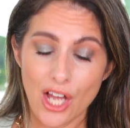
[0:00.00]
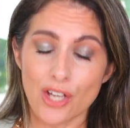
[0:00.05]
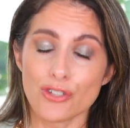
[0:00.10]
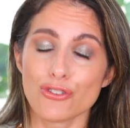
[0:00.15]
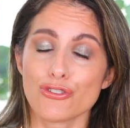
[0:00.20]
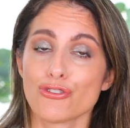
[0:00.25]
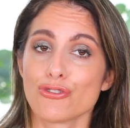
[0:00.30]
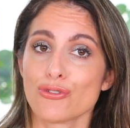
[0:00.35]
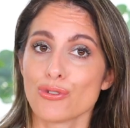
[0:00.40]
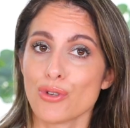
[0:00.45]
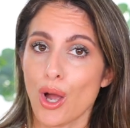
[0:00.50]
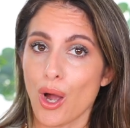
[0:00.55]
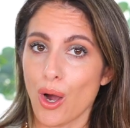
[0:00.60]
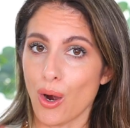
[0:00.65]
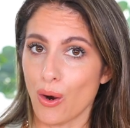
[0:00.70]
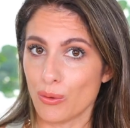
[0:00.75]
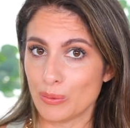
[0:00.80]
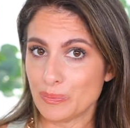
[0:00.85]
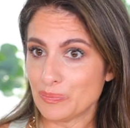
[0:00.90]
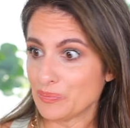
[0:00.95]

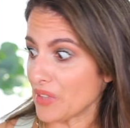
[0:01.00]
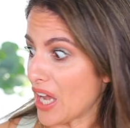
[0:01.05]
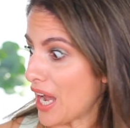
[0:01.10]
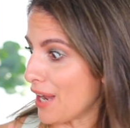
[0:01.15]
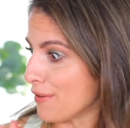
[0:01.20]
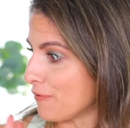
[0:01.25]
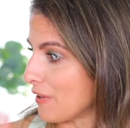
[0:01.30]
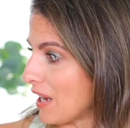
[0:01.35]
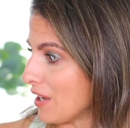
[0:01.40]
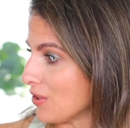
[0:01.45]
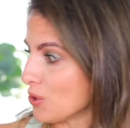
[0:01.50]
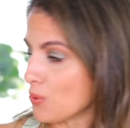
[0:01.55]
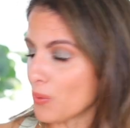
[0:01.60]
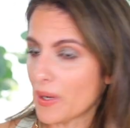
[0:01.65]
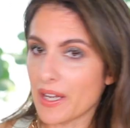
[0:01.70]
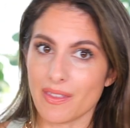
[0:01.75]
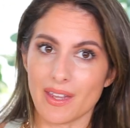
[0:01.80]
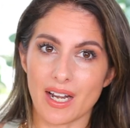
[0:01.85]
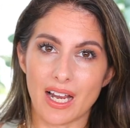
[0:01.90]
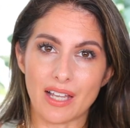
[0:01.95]
So I found a
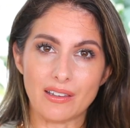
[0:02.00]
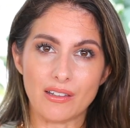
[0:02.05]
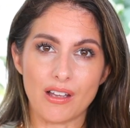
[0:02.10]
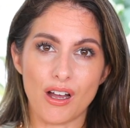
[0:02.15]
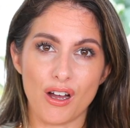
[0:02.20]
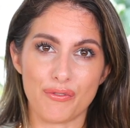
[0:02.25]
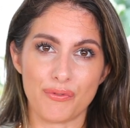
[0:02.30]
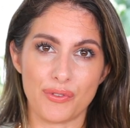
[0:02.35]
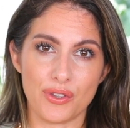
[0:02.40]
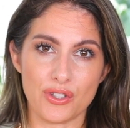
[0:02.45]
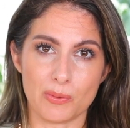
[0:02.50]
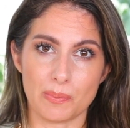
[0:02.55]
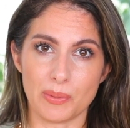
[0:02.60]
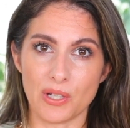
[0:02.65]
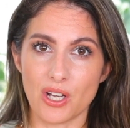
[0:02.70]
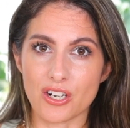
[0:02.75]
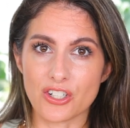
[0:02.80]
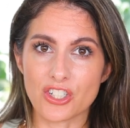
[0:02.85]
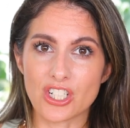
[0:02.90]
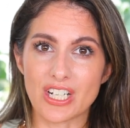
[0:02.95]
way that I love this
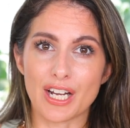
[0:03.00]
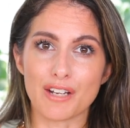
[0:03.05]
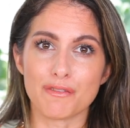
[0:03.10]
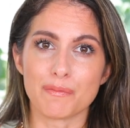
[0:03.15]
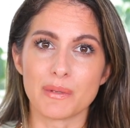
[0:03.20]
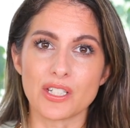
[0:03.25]
blush and I've